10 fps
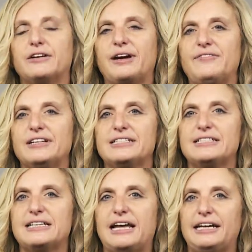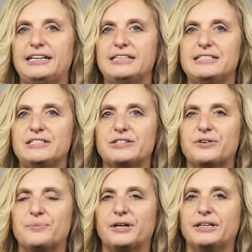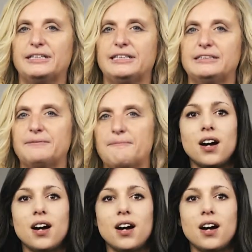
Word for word: graphic design, and digital marketing.